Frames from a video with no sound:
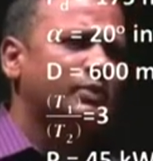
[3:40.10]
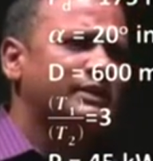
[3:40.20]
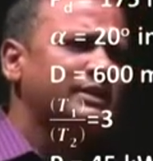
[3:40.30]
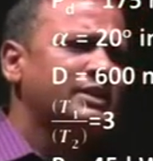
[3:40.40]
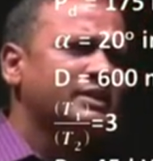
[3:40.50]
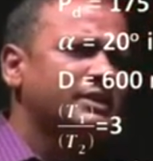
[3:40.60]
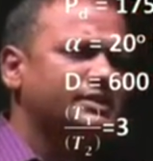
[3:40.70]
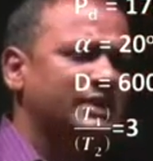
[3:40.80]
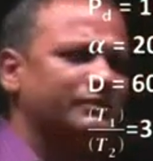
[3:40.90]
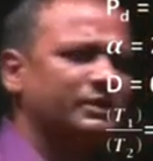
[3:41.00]
the
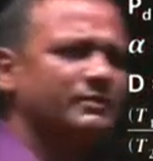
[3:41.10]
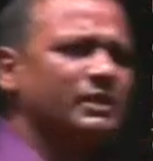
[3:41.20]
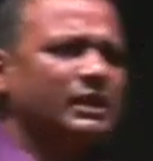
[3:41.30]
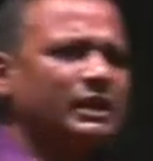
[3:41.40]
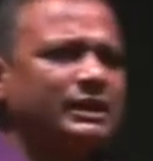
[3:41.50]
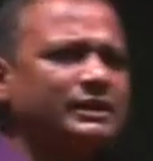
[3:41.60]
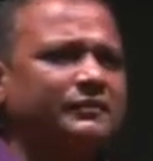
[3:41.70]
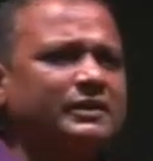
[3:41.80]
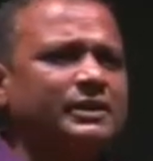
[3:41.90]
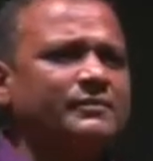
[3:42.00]
shaft. And then
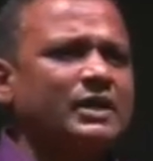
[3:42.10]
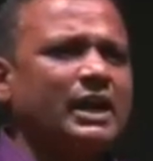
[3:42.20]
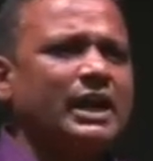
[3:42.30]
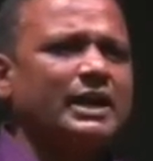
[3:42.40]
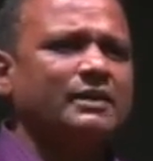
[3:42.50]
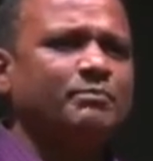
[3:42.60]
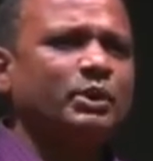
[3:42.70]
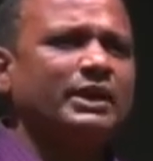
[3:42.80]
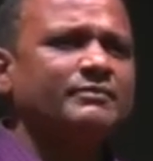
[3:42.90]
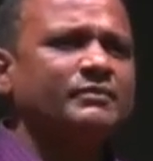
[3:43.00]
further I added a
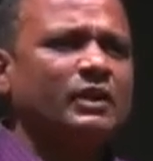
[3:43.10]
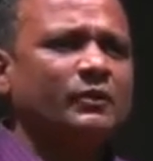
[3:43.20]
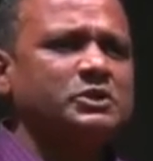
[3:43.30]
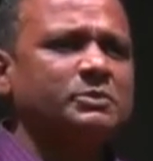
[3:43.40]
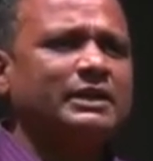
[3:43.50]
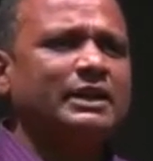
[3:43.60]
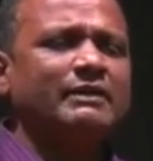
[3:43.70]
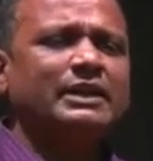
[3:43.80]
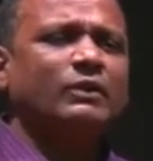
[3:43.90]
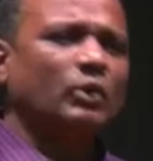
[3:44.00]
pulley which is
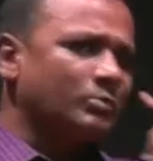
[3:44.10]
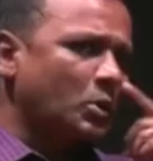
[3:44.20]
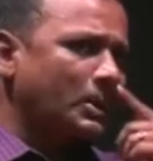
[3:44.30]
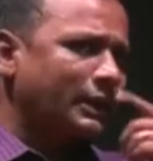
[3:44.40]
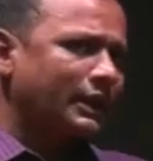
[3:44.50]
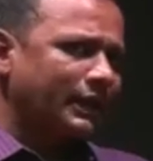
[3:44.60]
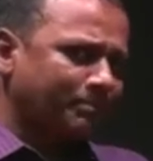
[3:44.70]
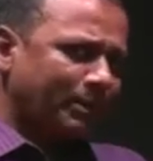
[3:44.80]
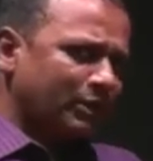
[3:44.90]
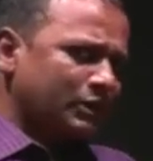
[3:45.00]
delivering one more a
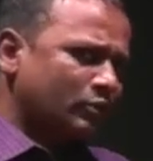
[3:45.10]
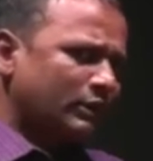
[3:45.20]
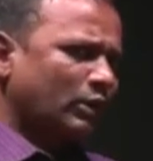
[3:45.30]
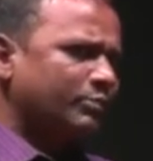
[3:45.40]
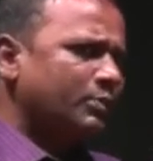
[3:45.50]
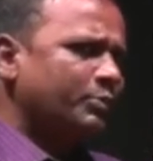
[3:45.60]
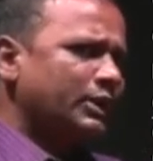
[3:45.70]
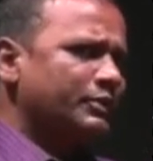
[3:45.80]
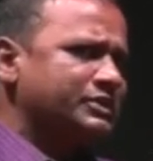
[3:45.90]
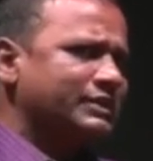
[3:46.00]
power to one more pulley
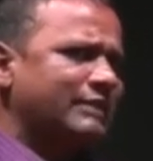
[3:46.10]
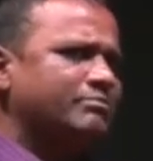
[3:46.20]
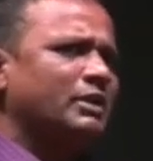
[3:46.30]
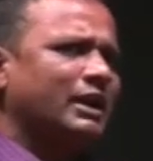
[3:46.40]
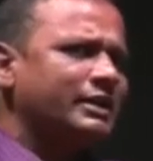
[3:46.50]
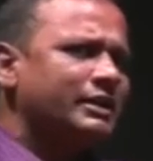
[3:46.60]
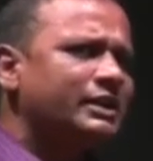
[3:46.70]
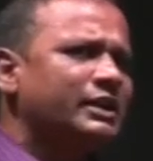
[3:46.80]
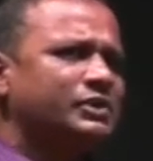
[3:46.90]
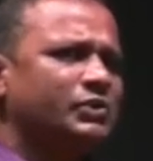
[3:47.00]
which is right behind it.
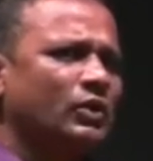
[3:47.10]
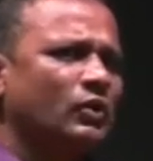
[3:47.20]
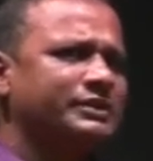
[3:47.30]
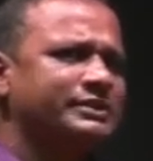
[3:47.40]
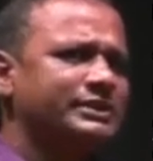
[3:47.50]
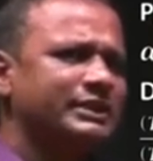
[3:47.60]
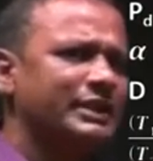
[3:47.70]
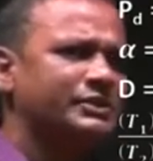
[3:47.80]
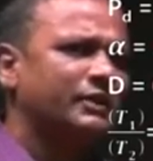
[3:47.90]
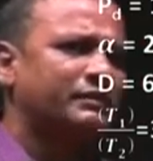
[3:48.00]
So I call this as the
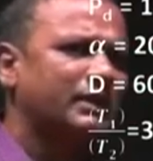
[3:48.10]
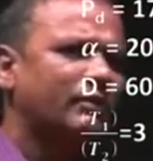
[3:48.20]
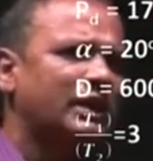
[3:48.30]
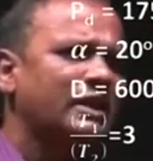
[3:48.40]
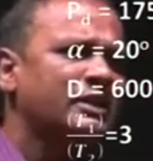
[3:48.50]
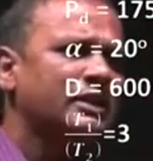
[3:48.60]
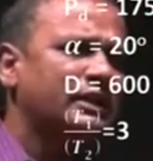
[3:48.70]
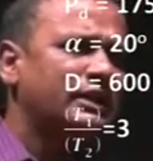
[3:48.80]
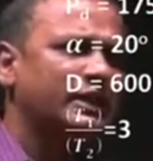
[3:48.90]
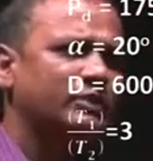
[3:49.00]
tension of T1 and
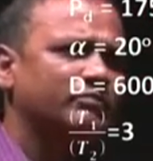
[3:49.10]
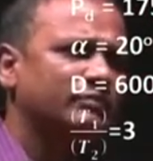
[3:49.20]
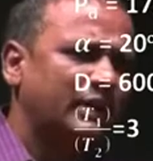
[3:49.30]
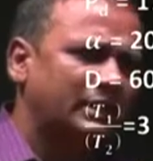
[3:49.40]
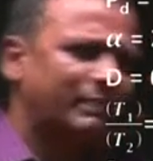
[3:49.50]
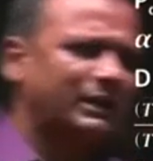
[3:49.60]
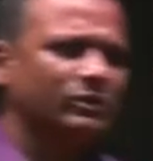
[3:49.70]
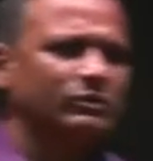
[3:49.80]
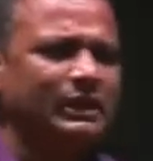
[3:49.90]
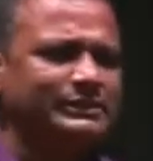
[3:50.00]
T2
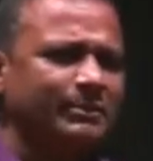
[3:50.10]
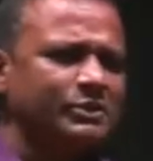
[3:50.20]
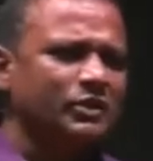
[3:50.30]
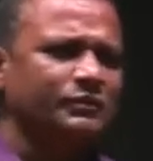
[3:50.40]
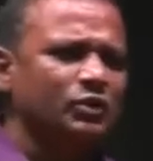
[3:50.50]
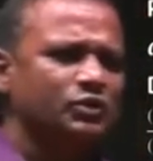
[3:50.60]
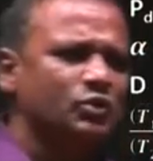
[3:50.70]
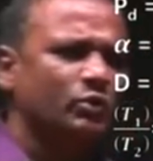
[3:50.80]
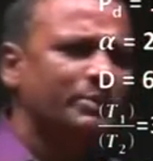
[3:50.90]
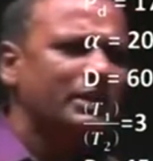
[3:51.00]
respectively, and summation of those two
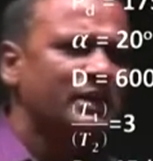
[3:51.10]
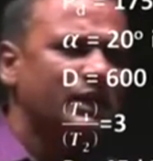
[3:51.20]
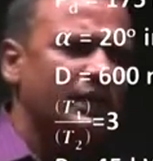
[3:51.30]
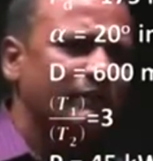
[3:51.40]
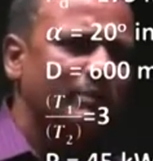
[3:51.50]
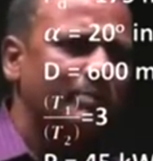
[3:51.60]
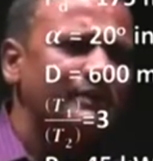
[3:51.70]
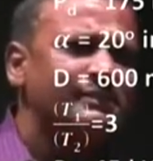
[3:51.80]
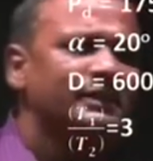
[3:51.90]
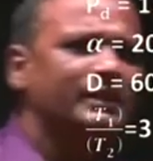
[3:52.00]
would be T1
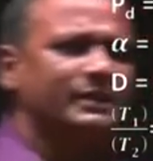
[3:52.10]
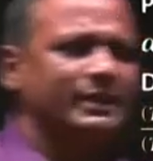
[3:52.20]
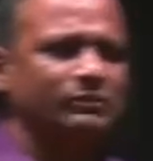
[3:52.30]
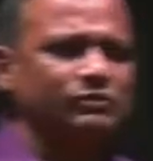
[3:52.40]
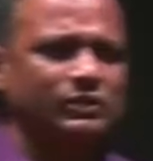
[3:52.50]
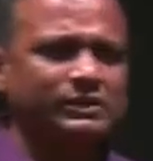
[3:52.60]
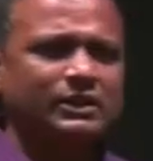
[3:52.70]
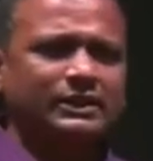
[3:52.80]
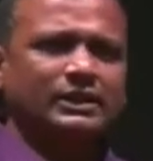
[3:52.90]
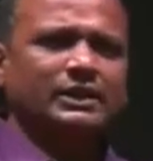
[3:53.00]
plus T2. So these are
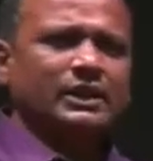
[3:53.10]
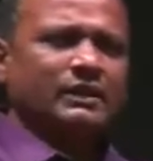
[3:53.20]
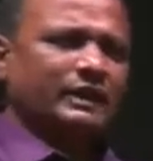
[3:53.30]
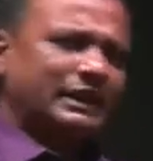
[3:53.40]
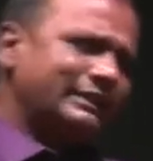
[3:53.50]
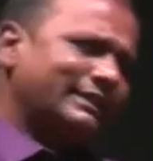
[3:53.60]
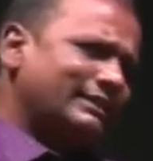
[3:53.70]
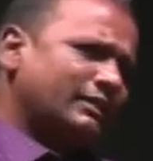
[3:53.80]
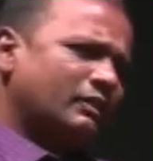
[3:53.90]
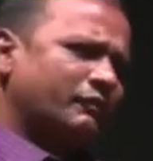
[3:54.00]
the in this
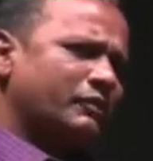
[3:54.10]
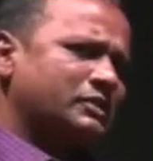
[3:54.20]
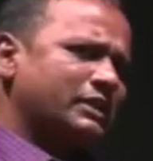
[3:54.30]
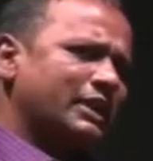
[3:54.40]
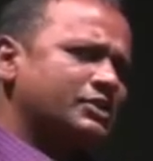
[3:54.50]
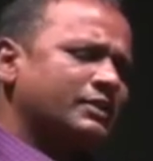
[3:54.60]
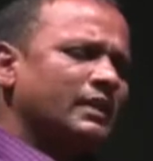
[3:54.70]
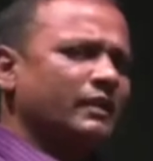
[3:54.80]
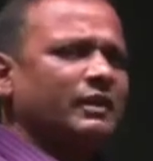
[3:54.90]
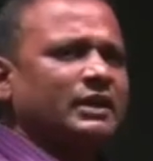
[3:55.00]
sketch
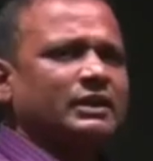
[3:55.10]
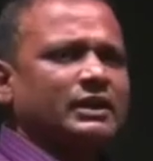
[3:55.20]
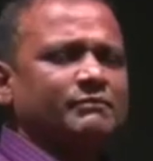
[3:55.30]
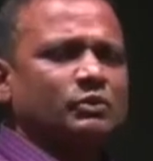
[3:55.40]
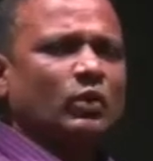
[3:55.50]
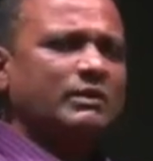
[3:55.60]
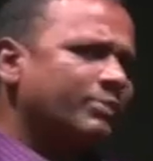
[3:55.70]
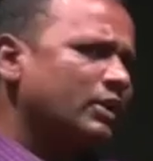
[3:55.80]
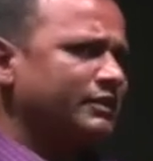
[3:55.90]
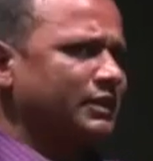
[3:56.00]
we can come to one
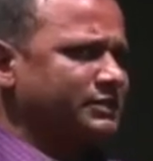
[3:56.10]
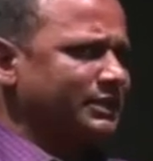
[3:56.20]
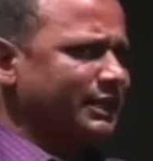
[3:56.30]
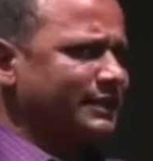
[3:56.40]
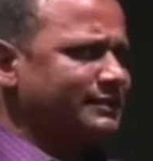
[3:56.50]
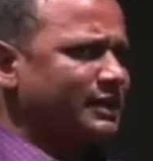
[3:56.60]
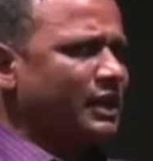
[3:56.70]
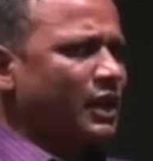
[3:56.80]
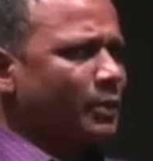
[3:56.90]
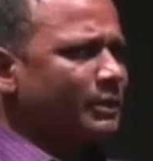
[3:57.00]
part of conclusion at least
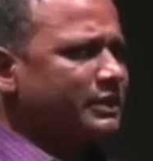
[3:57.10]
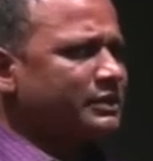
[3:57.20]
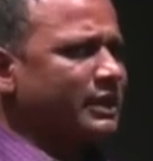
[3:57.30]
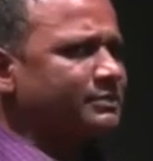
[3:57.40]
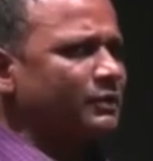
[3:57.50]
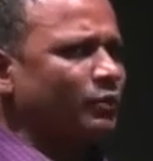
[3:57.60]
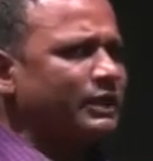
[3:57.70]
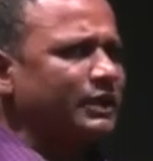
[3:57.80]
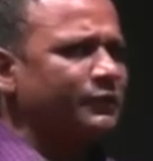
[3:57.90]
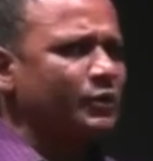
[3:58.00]
how many types of
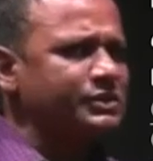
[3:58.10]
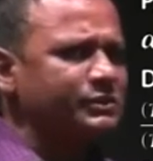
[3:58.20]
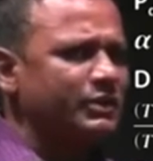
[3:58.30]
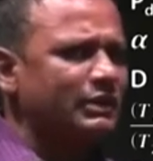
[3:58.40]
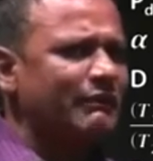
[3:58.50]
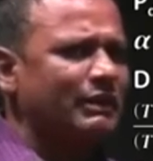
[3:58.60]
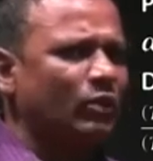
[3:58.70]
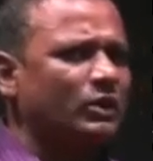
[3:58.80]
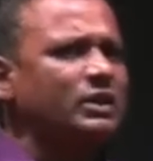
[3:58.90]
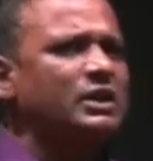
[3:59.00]
vertical forces we do have and
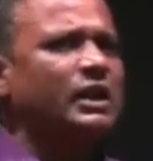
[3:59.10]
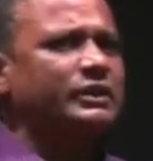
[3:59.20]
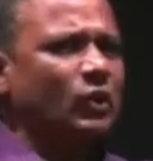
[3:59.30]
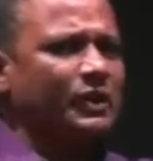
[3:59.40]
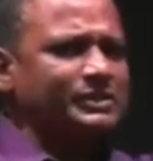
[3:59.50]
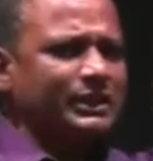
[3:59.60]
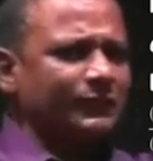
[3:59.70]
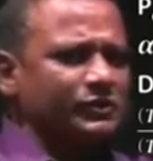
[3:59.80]
what are the horizontal forces